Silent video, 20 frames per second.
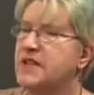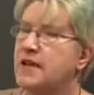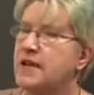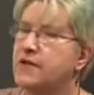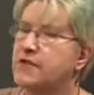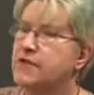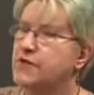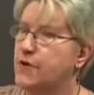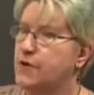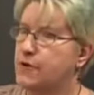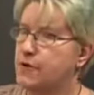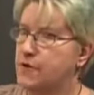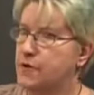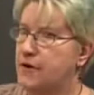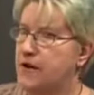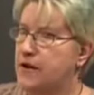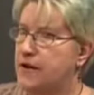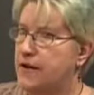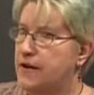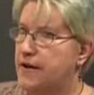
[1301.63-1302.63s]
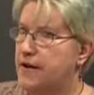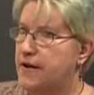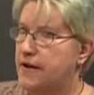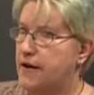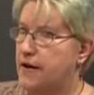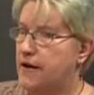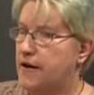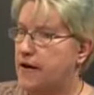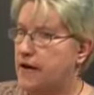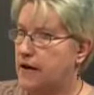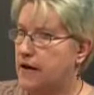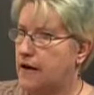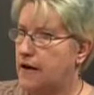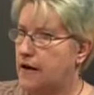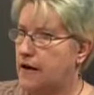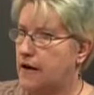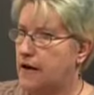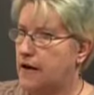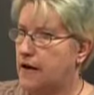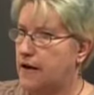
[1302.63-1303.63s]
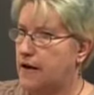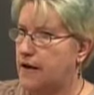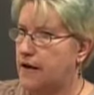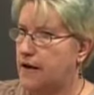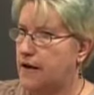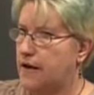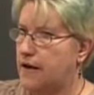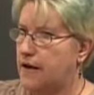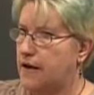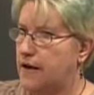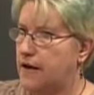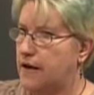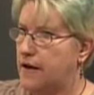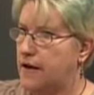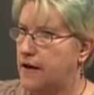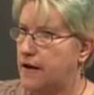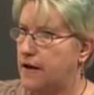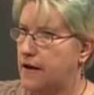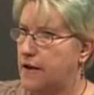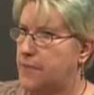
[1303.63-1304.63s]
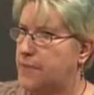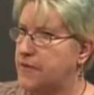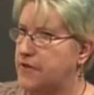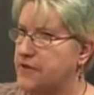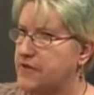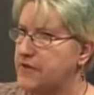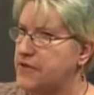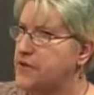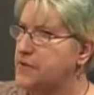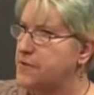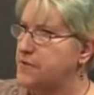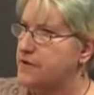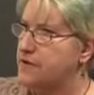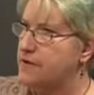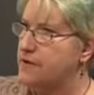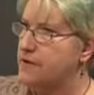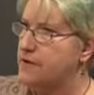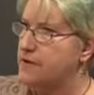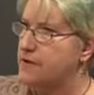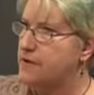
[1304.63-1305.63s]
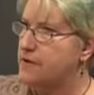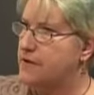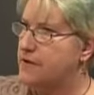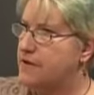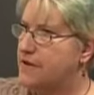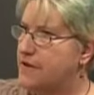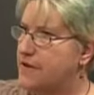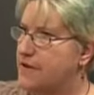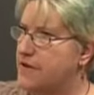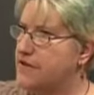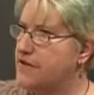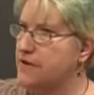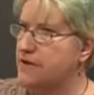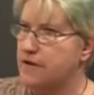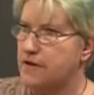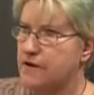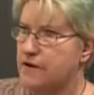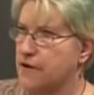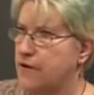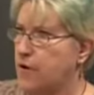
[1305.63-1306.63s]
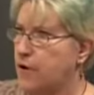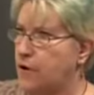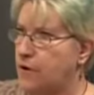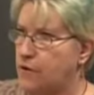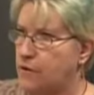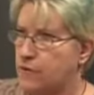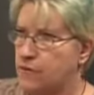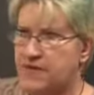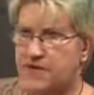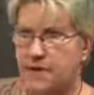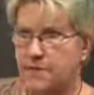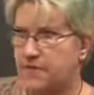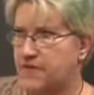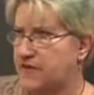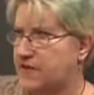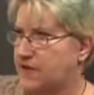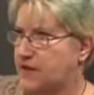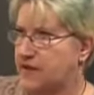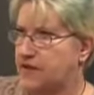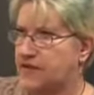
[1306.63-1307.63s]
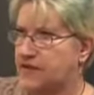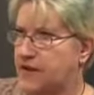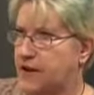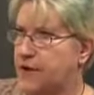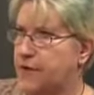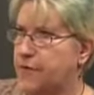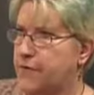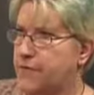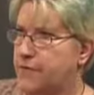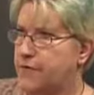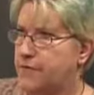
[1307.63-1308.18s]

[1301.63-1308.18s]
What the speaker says: So a policeman isn't going to know some of this stuff,